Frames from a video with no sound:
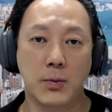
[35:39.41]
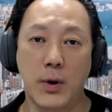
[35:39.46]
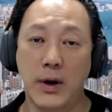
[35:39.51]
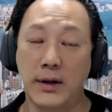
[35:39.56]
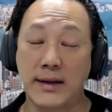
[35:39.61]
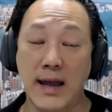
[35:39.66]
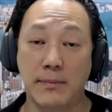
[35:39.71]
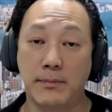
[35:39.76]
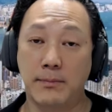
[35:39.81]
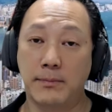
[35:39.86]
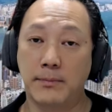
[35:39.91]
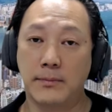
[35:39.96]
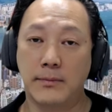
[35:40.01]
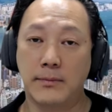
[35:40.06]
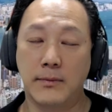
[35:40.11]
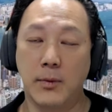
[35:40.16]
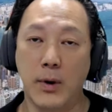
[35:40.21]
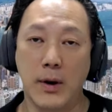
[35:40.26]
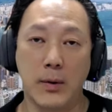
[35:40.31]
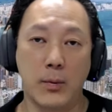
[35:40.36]
where that
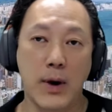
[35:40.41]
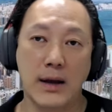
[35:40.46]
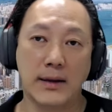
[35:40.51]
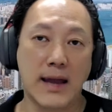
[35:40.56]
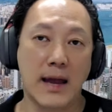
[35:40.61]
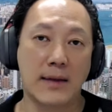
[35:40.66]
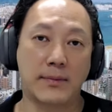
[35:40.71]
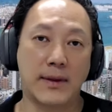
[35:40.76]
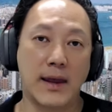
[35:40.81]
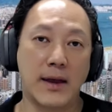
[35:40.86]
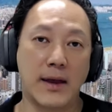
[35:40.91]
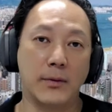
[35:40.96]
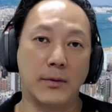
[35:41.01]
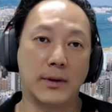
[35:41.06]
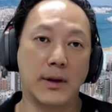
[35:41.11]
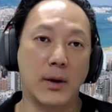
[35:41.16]
where, where that they,